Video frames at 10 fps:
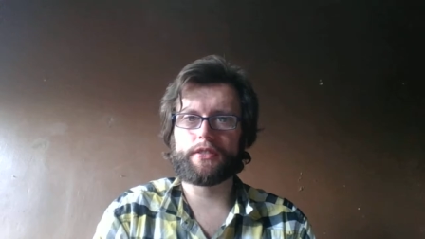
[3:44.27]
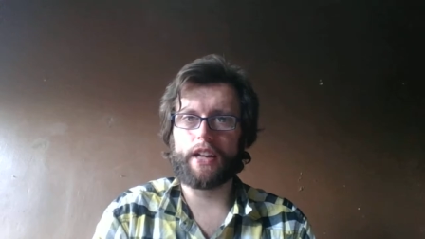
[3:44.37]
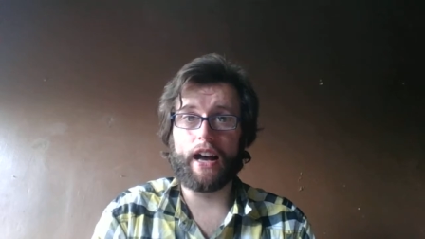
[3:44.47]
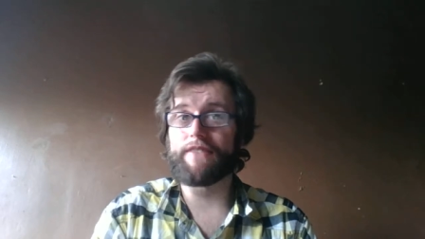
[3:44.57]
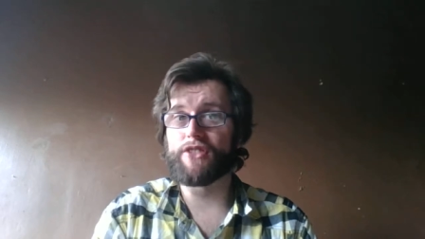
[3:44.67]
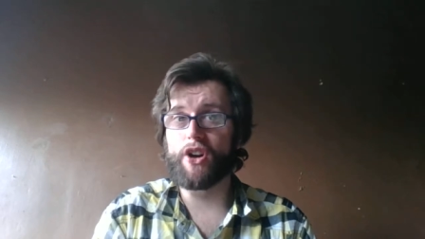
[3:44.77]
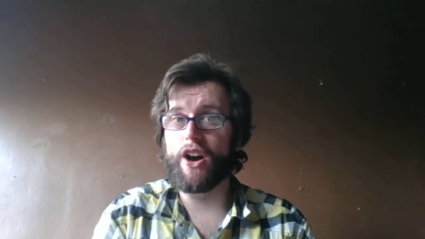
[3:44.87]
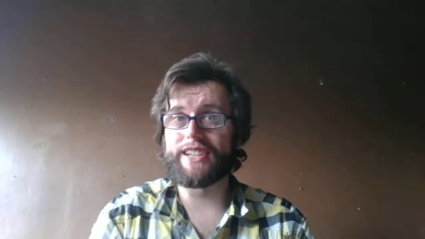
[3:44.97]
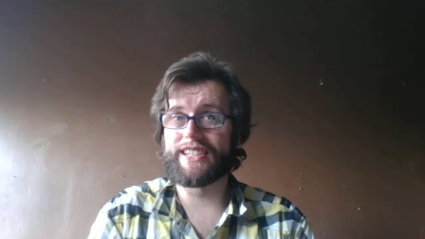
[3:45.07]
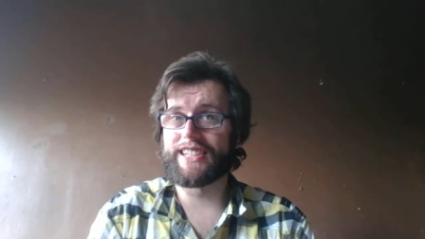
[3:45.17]
that I've
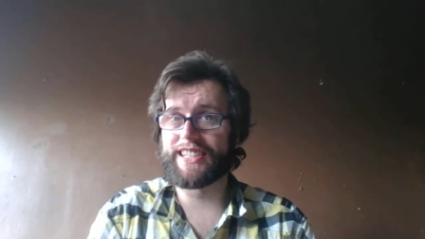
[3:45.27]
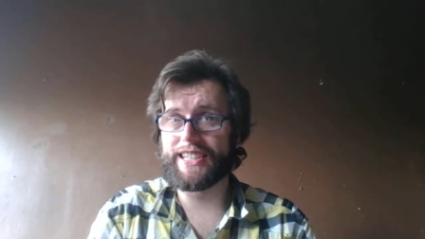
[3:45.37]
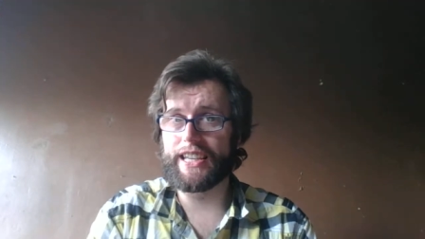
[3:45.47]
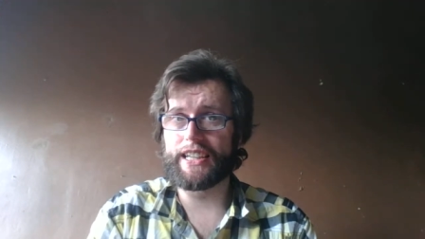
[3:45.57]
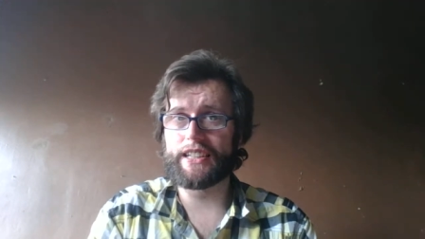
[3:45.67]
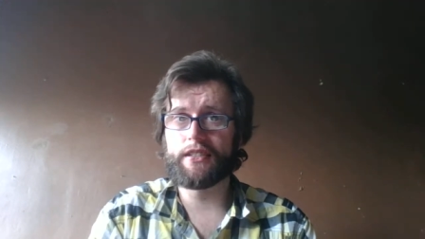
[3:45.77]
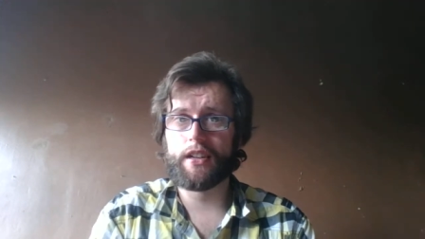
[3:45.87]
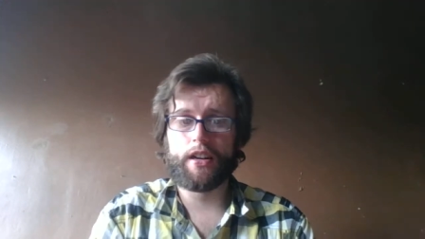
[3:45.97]
not actually seen.